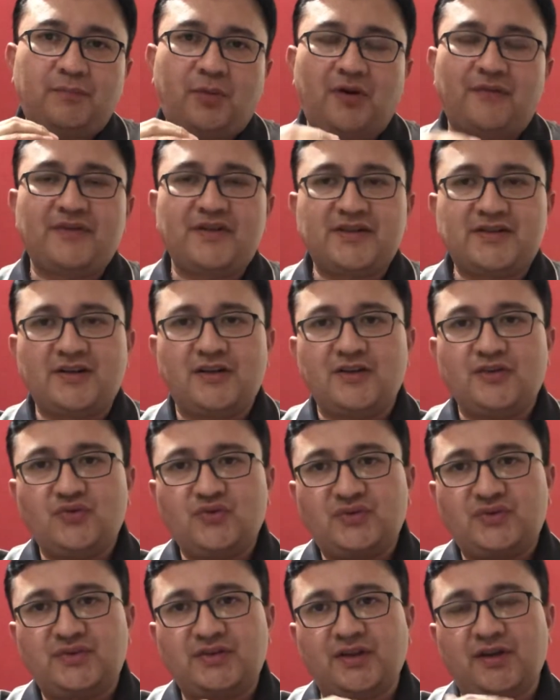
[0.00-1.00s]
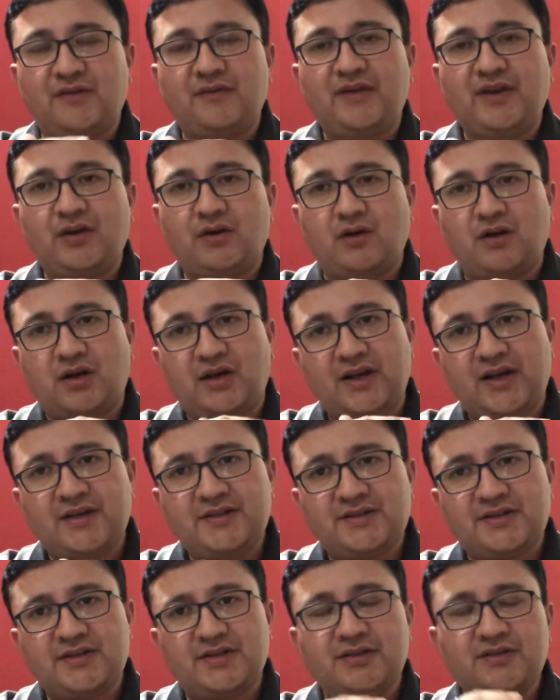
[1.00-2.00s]
professional, you serving
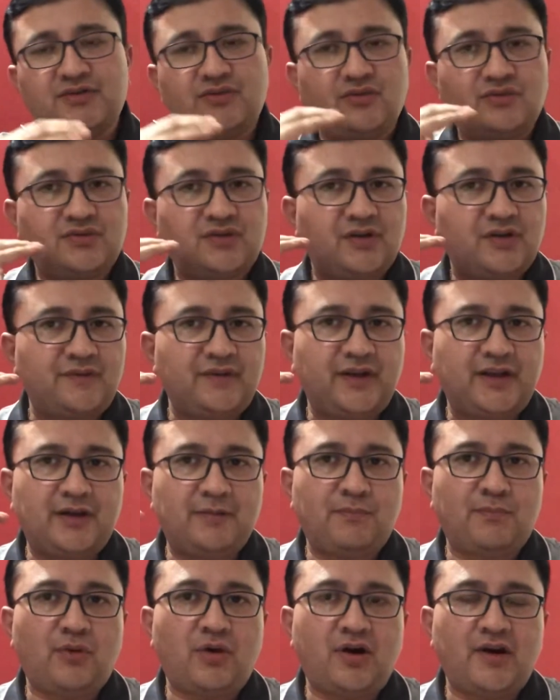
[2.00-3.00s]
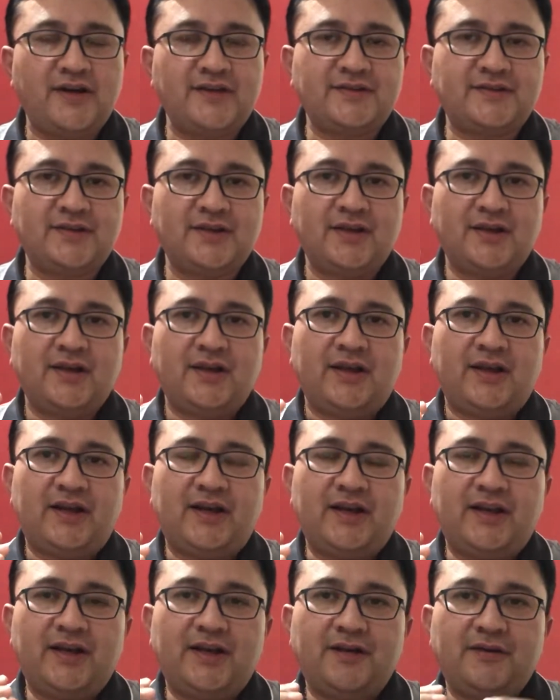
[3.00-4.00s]
organization, you serving employees,
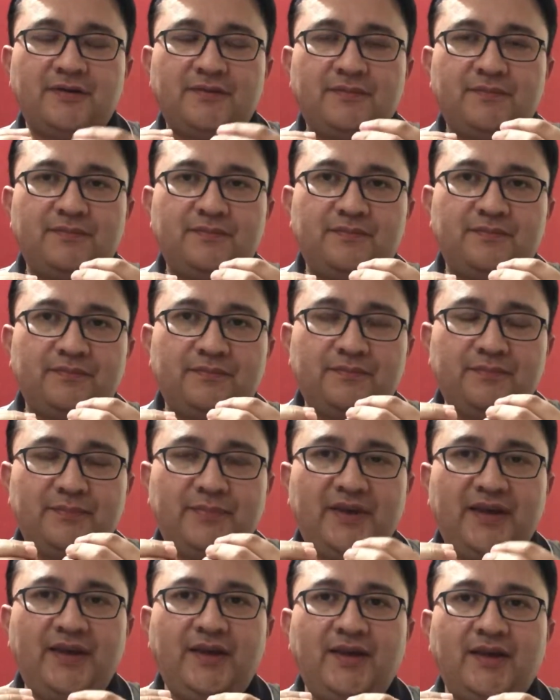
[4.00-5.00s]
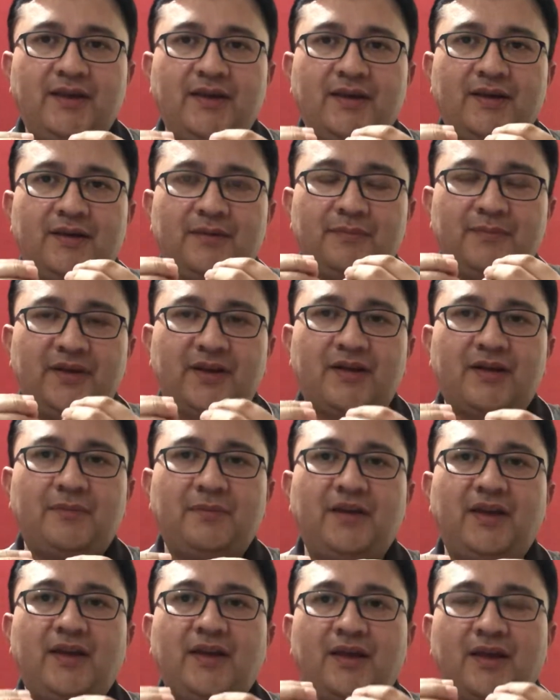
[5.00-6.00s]
and
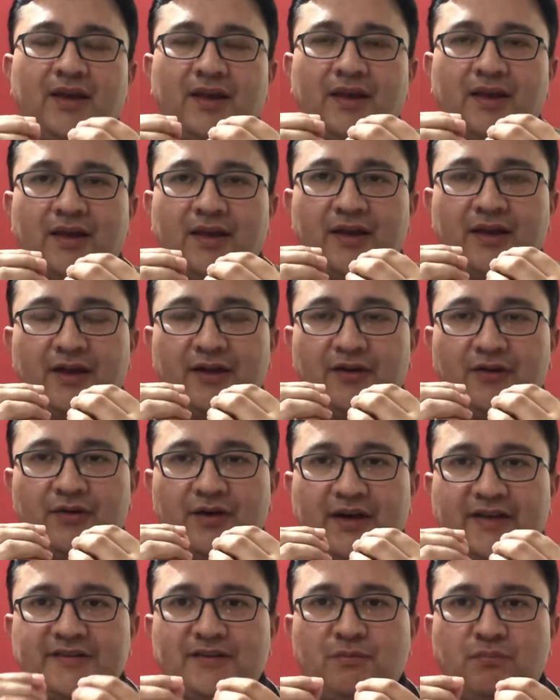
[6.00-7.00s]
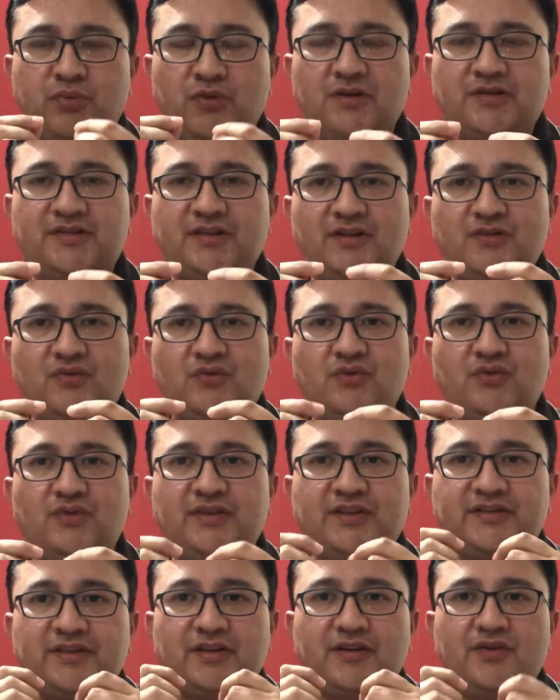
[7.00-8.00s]
becoming as a person who
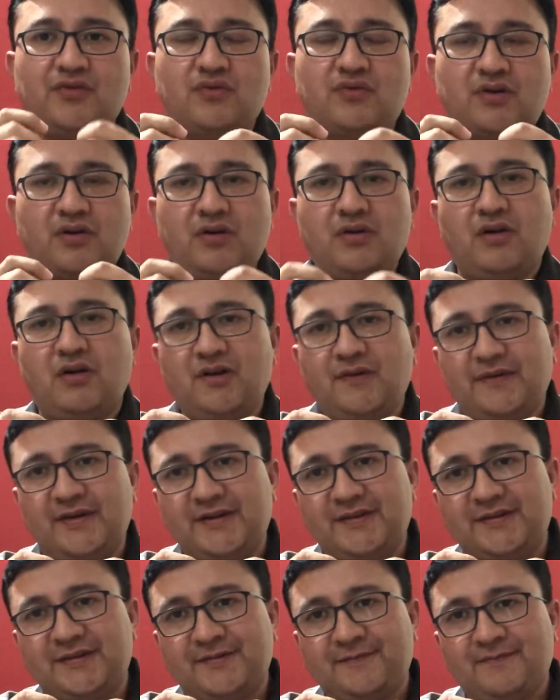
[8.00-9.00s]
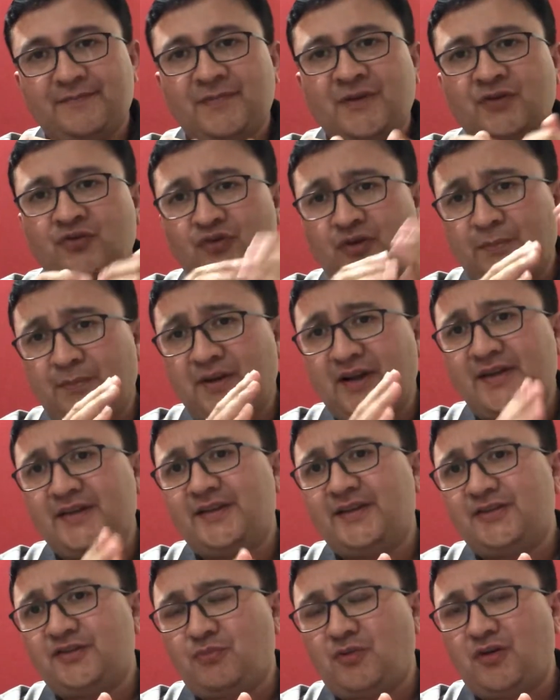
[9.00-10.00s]
is a neutral always. So apply
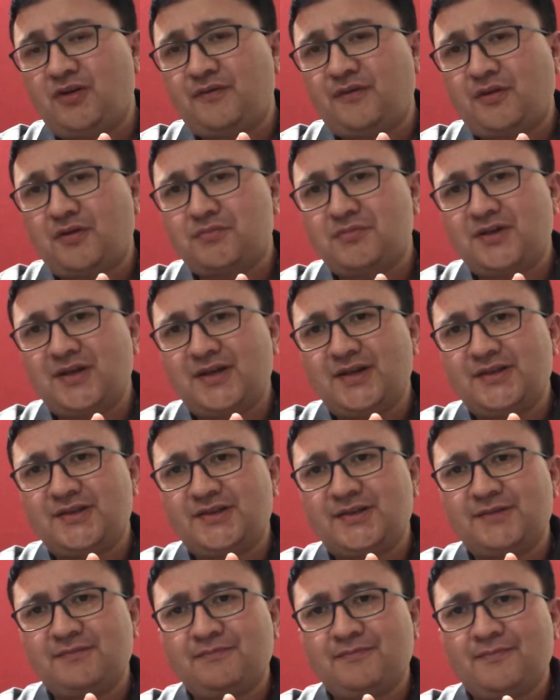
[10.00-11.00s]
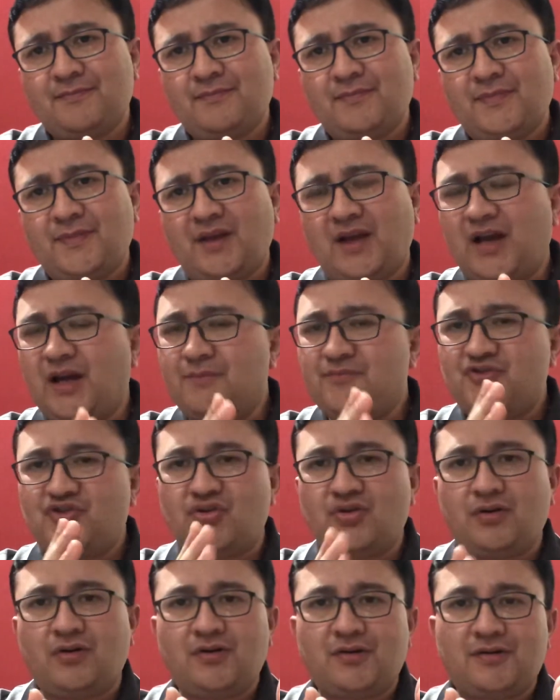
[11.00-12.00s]
these small formulas. I'm
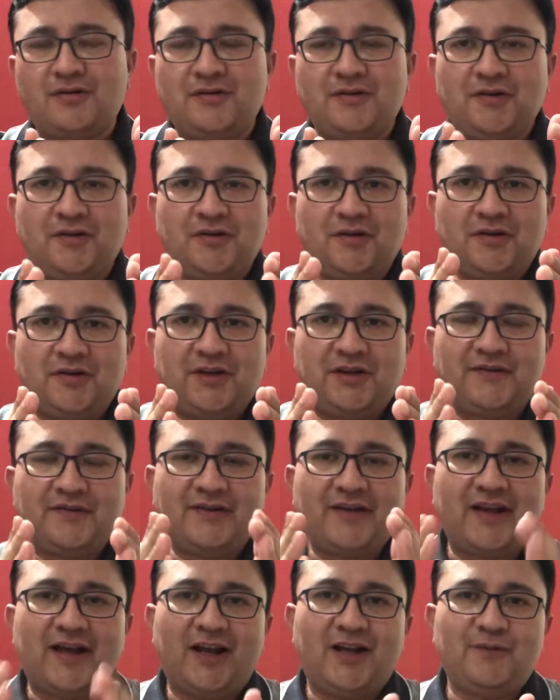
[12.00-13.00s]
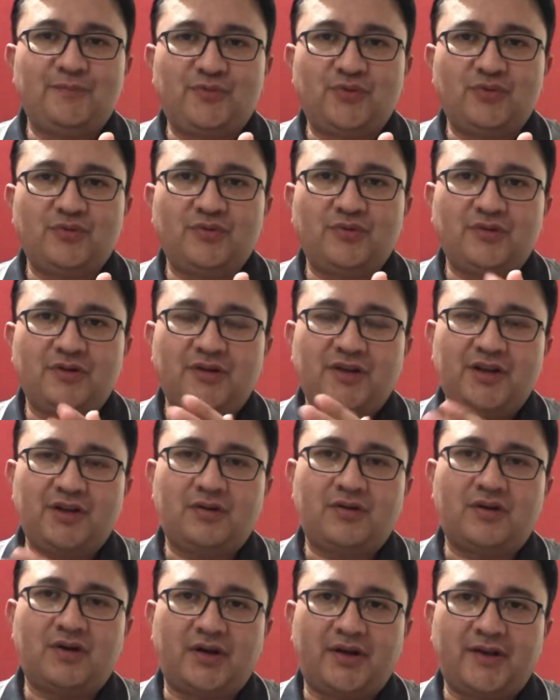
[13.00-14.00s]
sure it will help you in
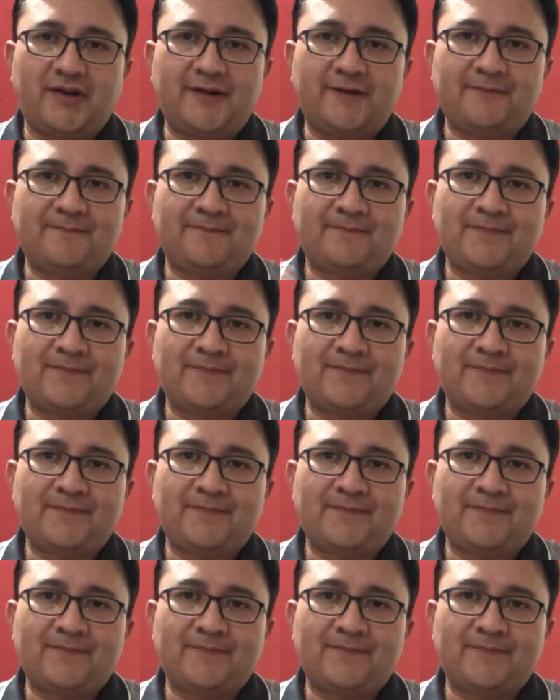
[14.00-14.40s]
your career,